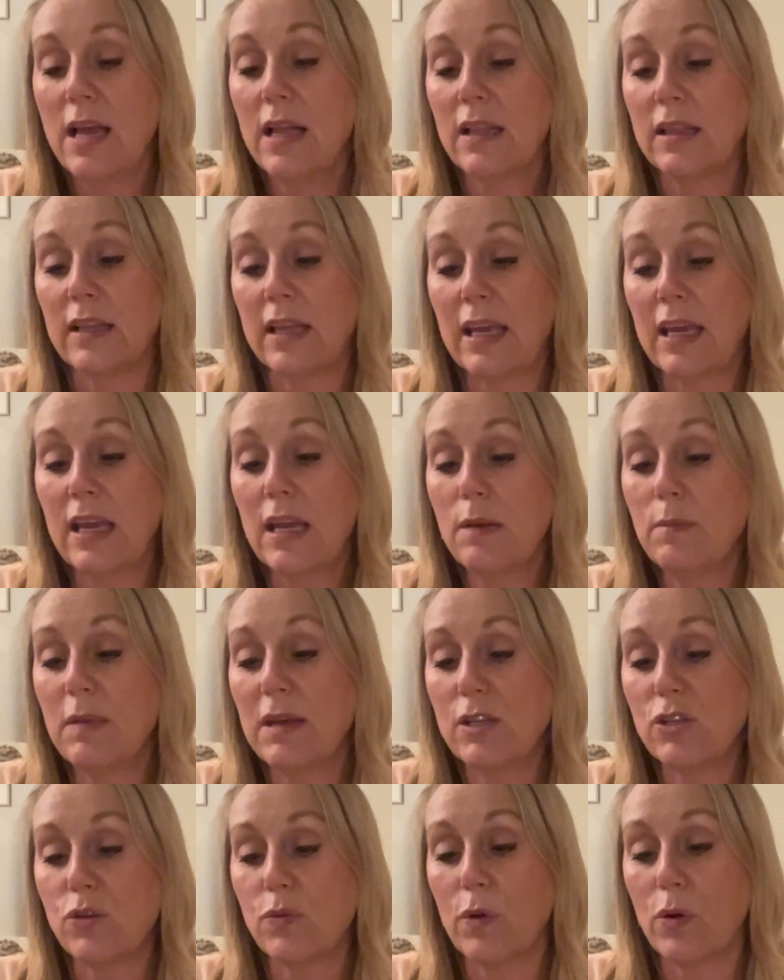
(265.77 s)
linking me
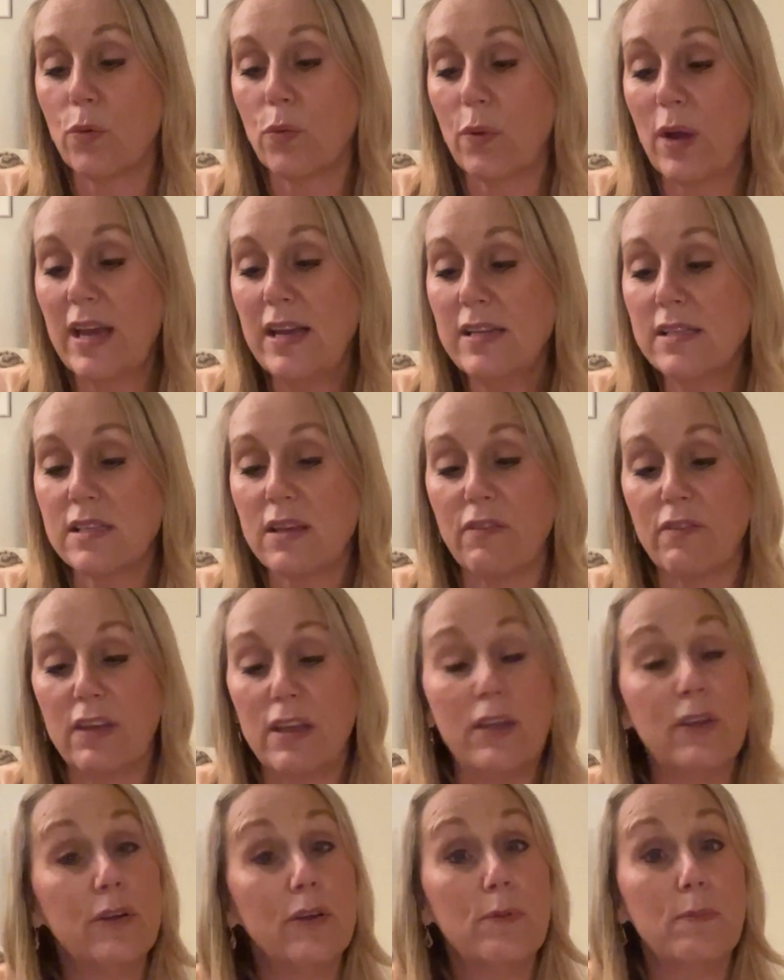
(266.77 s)
to a race of
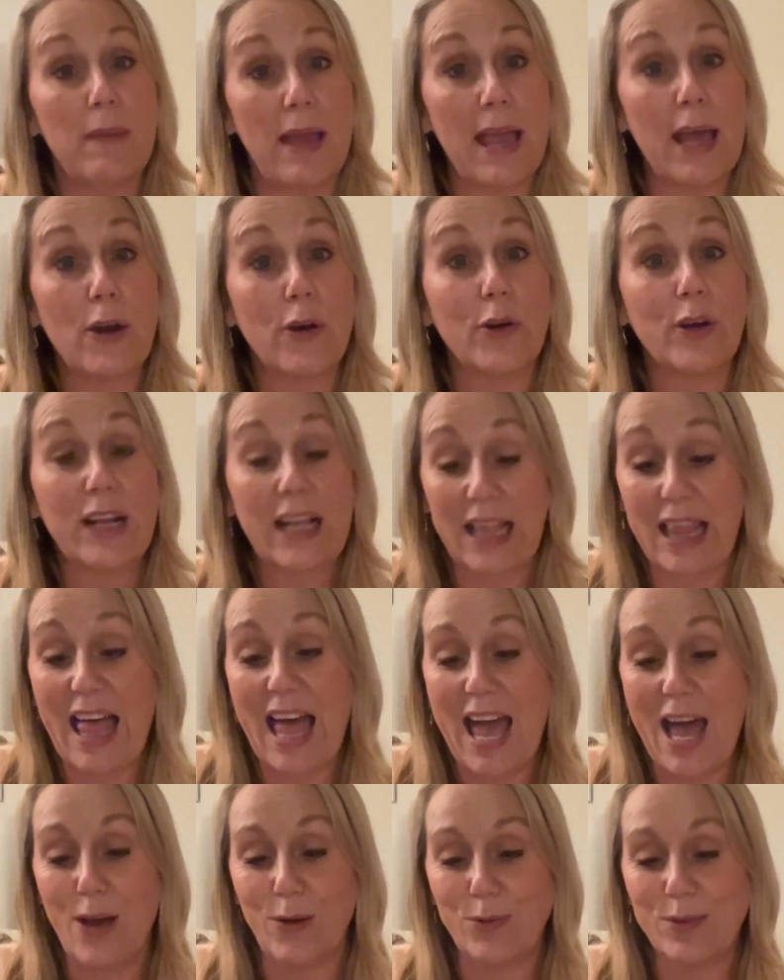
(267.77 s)
ill-mannered
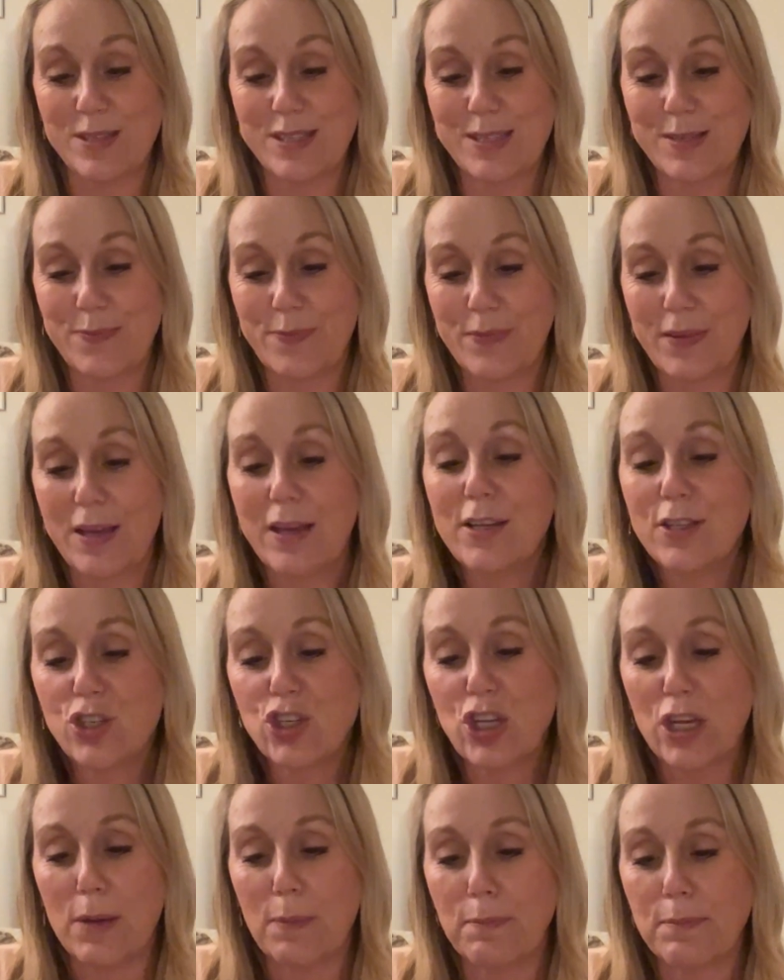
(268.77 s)
clowns.
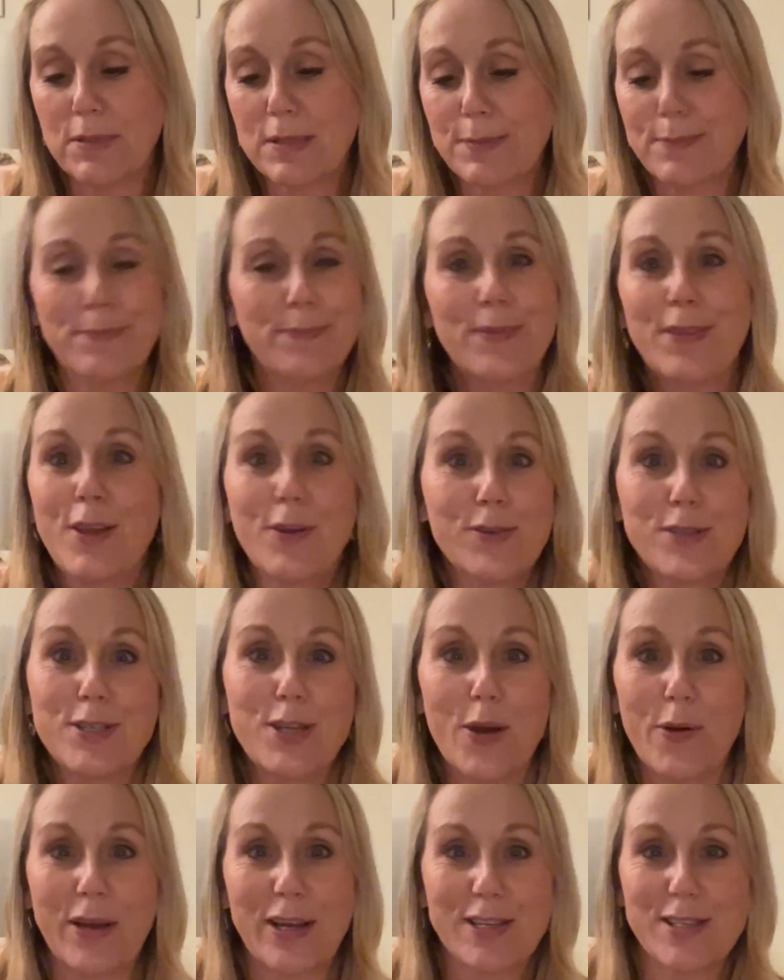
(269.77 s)
Chimps. There's
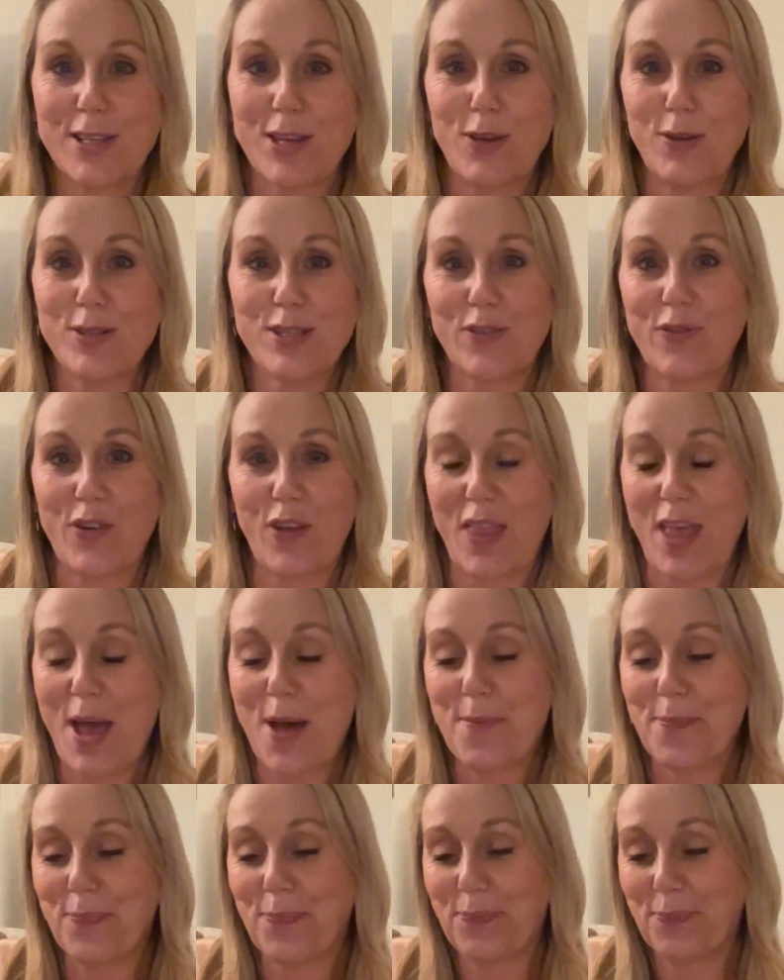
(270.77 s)
no excuse for them.